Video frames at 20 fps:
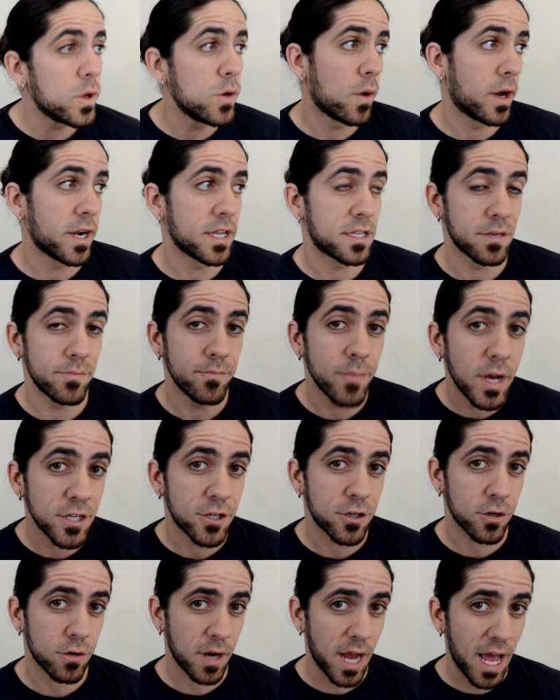We wanted to
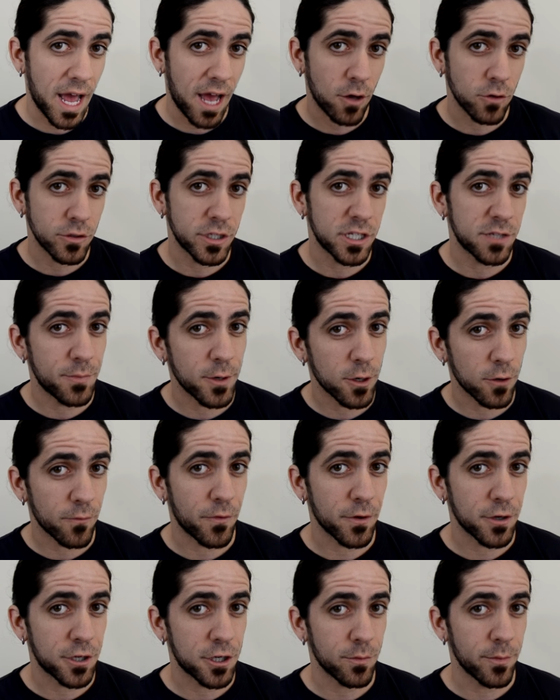measure how spear
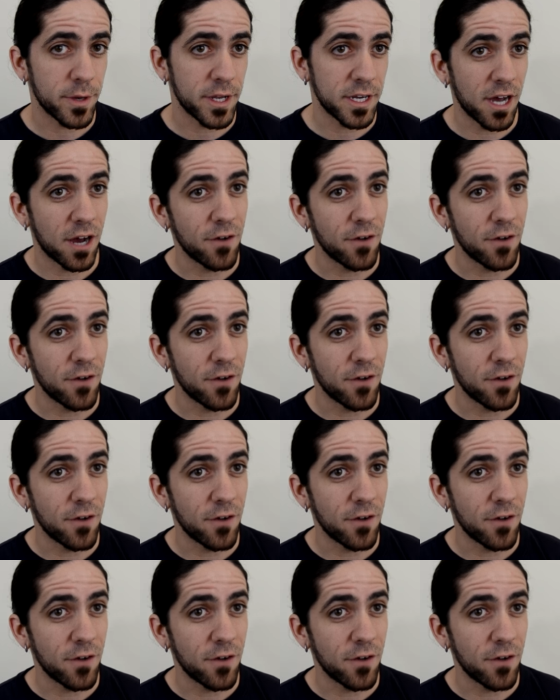fishermen